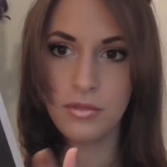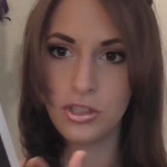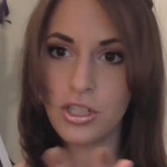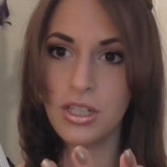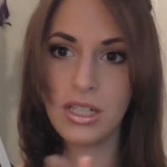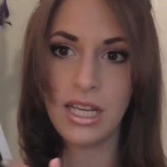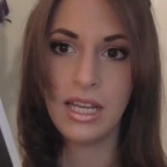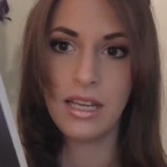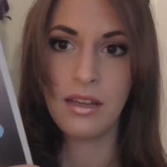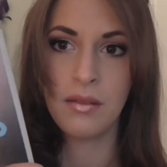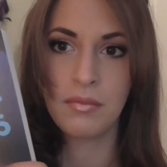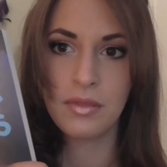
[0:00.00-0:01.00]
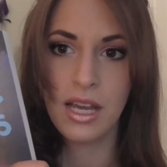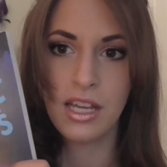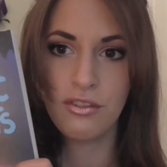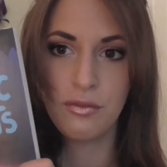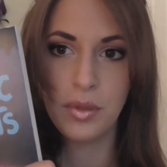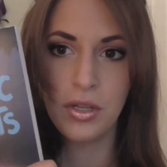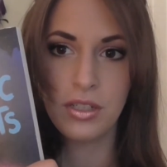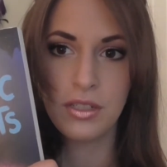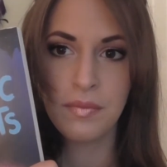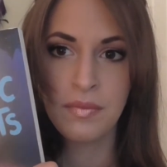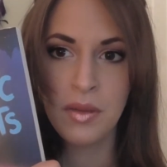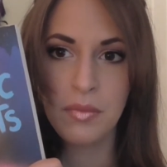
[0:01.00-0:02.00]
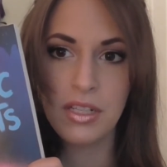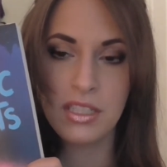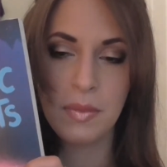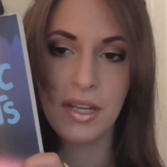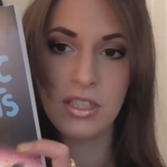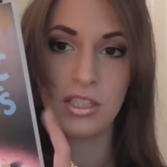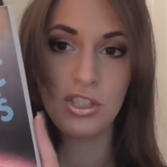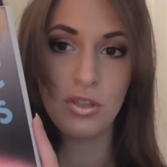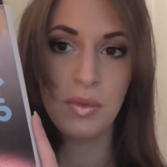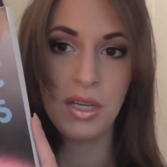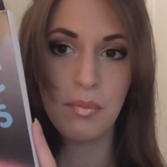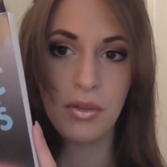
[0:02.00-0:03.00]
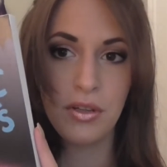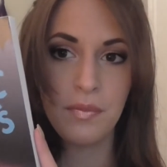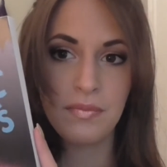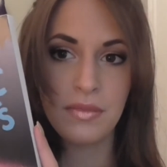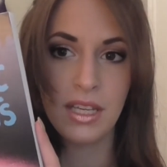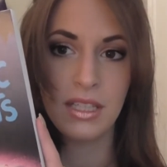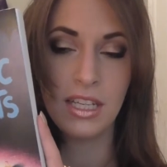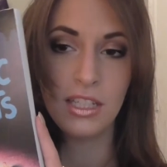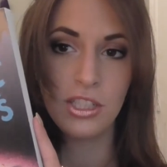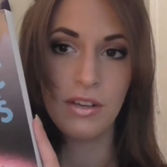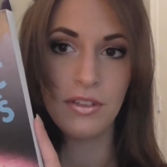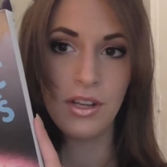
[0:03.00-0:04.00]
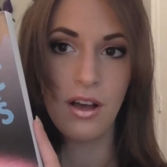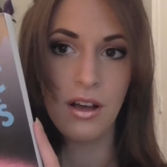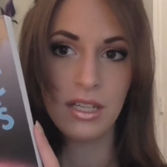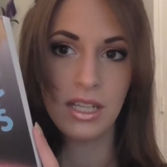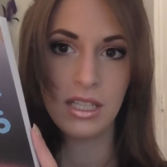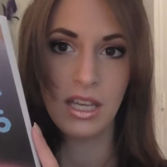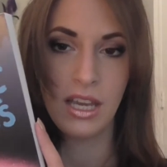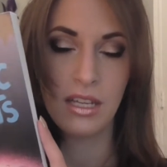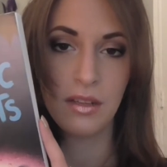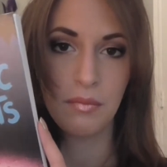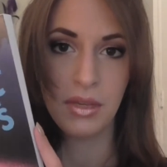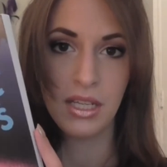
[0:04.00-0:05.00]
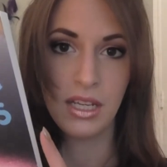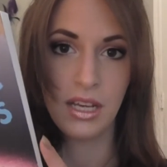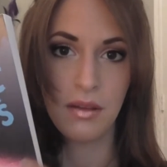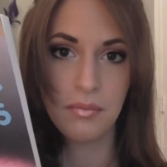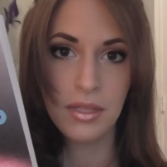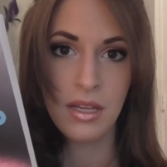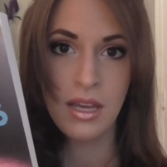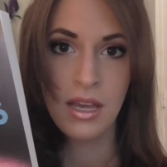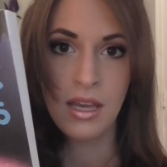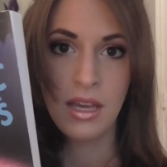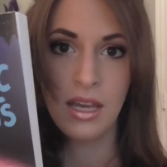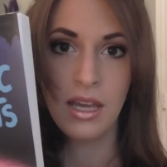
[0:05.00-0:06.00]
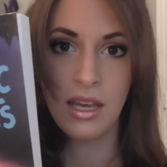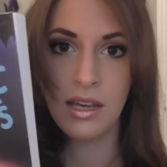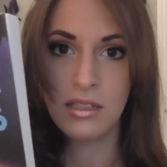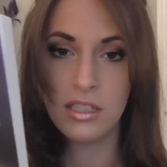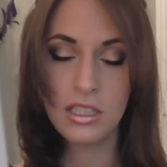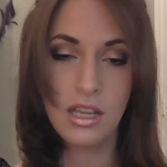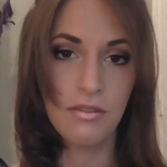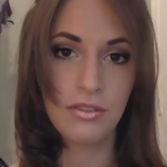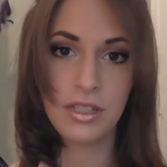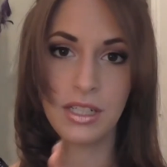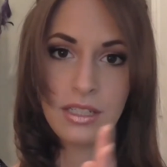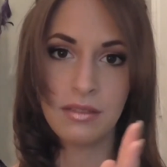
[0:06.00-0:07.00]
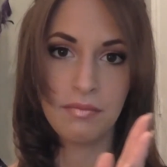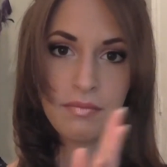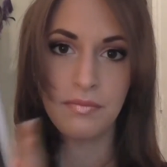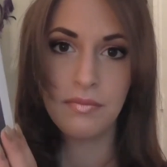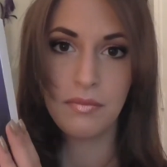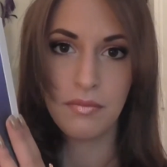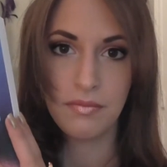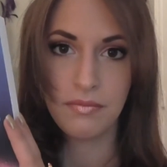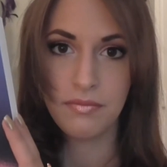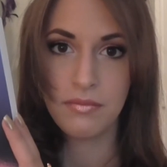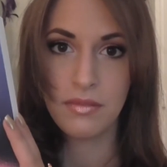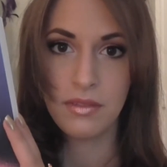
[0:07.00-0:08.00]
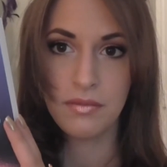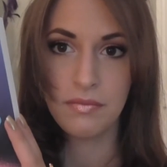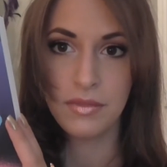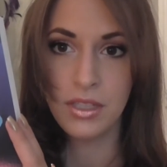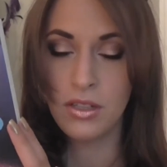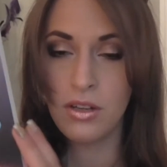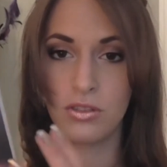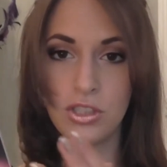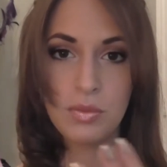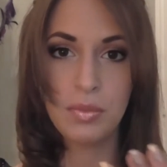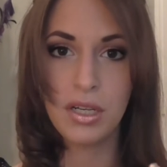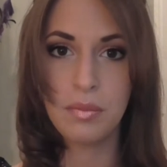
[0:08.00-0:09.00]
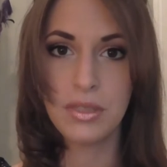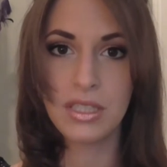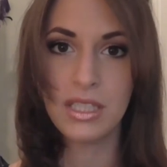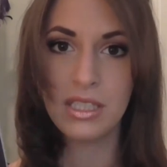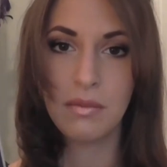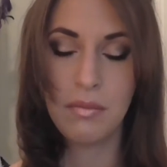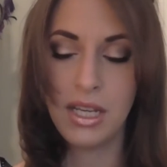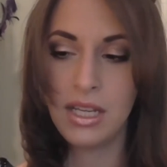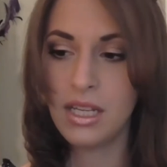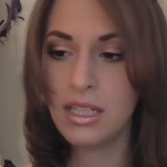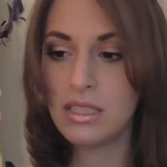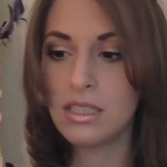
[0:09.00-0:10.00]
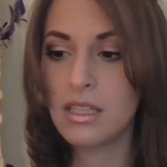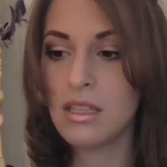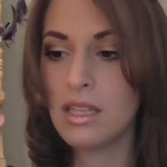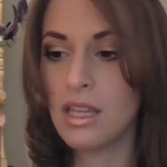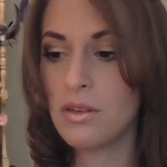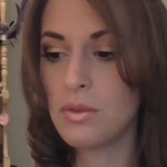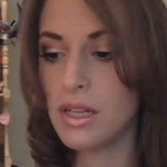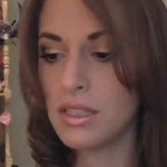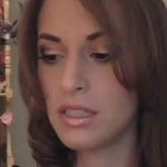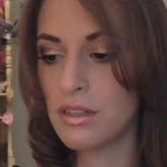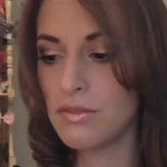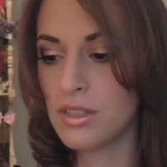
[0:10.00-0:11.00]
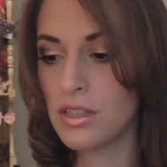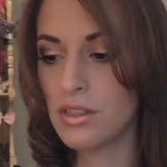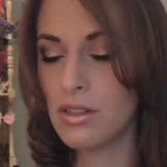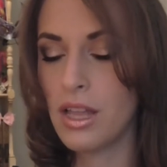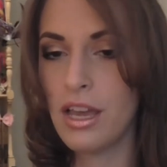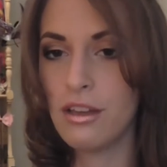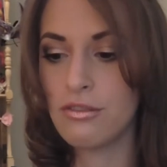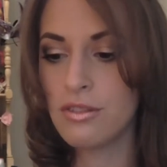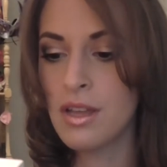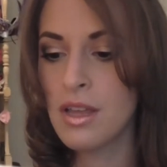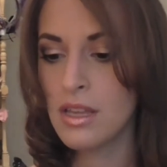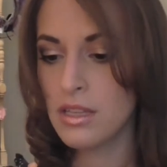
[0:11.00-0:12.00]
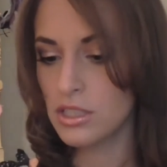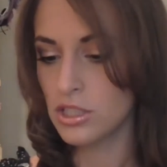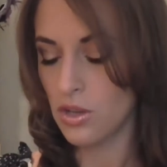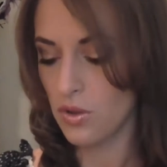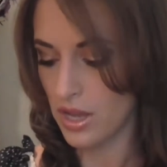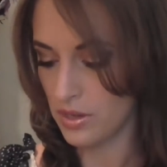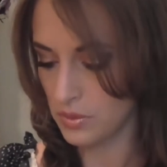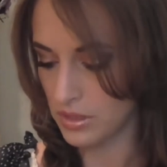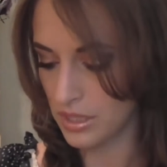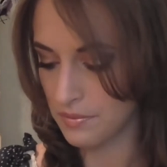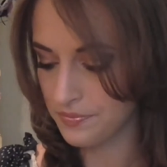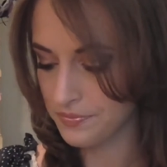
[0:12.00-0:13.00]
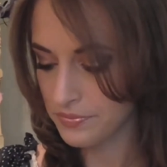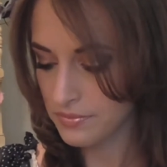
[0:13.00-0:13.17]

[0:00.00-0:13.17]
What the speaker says: journey kind of book, but it's about these 2 people, and they each have a dog, and they end up meeting up and discovering, you know, just purposes and meanings and that are relative to their life. So I will let